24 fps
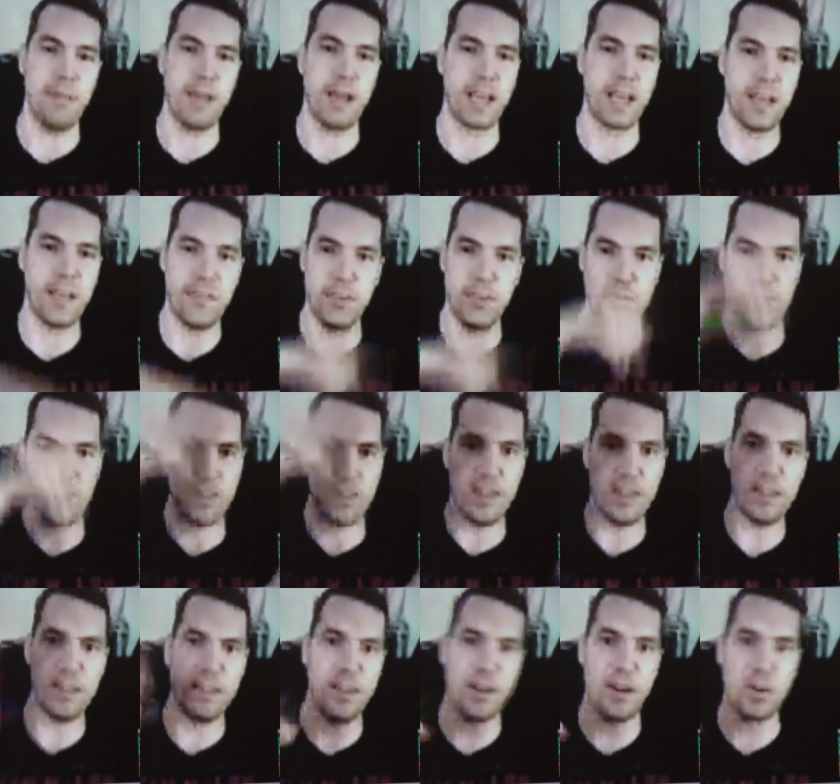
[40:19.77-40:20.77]
Like, if you
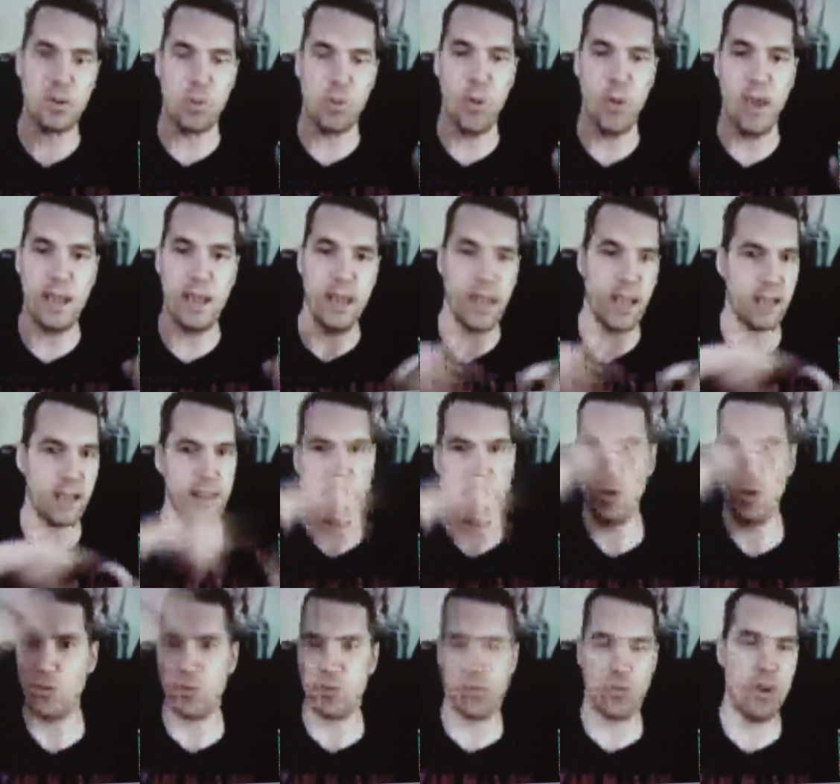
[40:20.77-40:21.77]
sit there and wait, like,
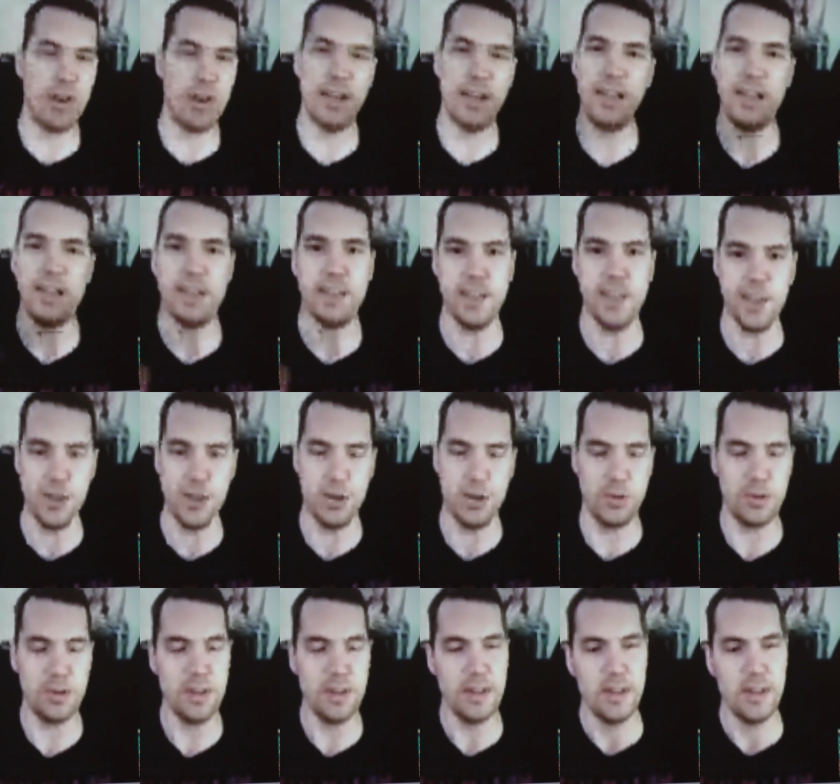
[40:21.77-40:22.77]
they'll run into
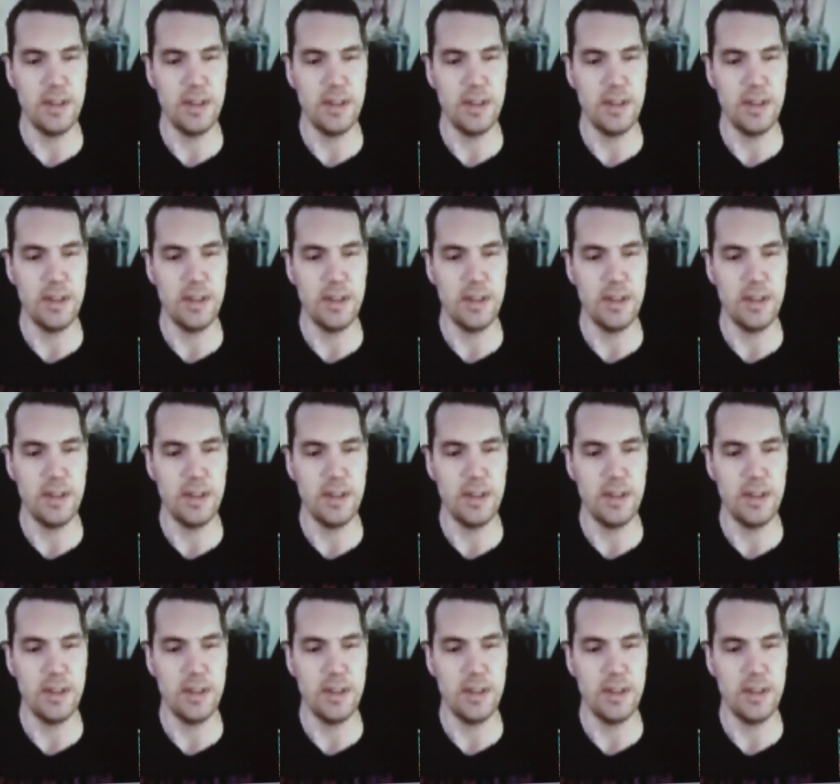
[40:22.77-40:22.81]
you.